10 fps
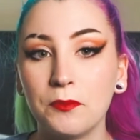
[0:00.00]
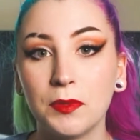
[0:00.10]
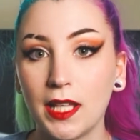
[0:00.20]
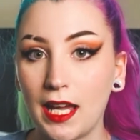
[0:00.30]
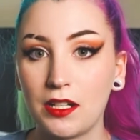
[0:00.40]

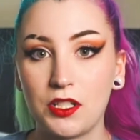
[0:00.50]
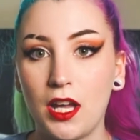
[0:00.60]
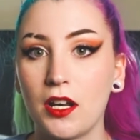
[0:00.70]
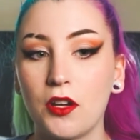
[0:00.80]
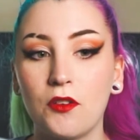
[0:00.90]
black
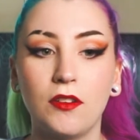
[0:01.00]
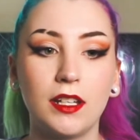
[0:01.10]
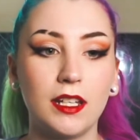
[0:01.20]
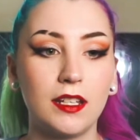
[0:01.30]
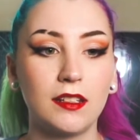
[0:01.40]
shadow.
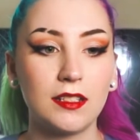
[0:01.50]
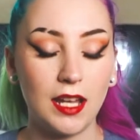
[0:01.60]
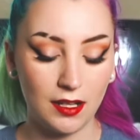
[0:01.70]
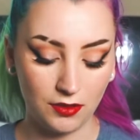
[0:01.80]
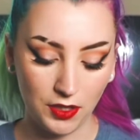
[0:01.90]
And
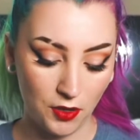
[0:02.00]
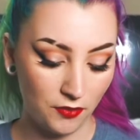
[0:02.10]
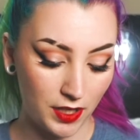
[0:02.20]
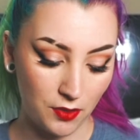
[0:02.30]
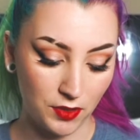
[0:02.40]
I don't know
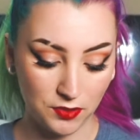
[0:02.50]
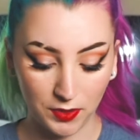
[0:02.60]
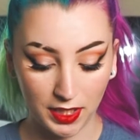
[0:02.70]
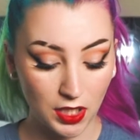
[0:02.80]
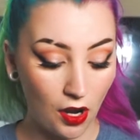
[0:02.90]
if anyone's
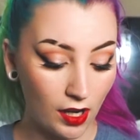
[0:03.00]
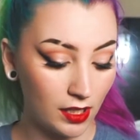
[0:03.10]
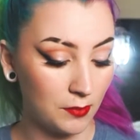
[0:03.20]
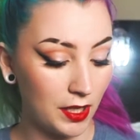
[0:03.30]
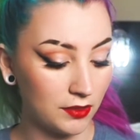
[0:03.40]
really
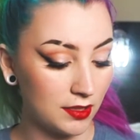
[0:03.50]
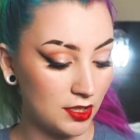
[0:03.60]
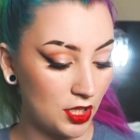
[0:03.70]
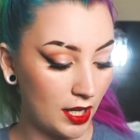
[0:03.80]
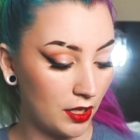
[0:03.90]
talking about this
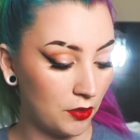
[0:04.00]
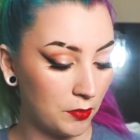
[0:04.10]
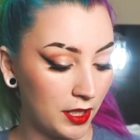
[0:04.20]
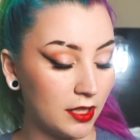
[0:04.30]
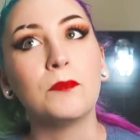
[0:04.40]
shadow,
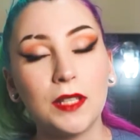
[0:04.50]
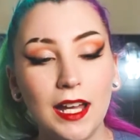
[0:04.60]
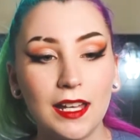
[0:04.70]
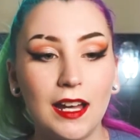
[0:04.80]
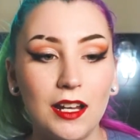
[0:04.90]
but
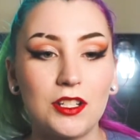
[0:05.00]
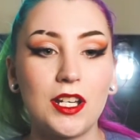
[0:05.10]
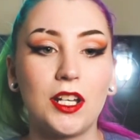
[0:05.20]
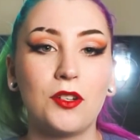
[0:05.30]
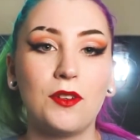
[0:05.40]
black
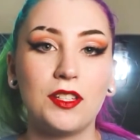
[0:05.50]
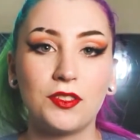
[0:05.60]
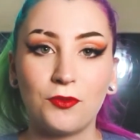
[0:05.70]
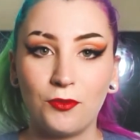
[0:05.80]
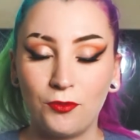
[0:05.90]
eyeshadow
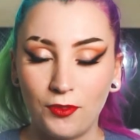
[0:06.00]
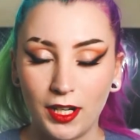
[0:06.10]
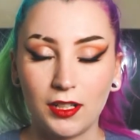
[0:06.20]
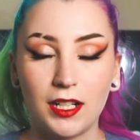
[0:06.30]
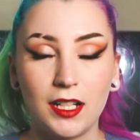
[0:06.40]
is
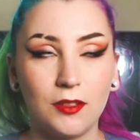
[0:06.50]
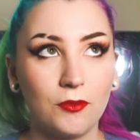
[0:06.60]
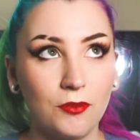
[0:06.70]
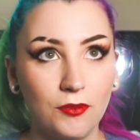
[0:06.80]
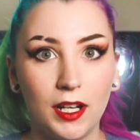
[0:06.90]
very,
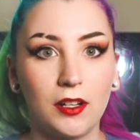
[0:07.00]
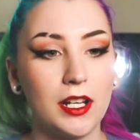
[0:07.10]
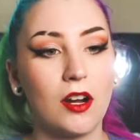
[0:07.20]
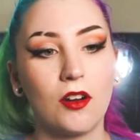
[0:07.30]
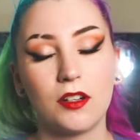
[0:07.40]
very
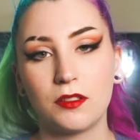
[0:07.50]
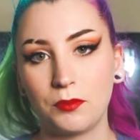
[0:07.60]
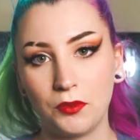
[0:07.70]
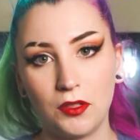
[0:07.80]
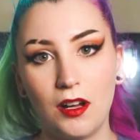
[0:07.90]
hard to
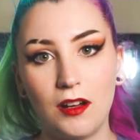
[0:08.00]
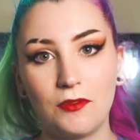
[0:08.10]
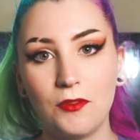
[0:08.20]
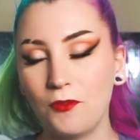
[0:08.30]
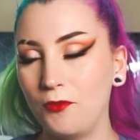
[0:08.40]
pull off.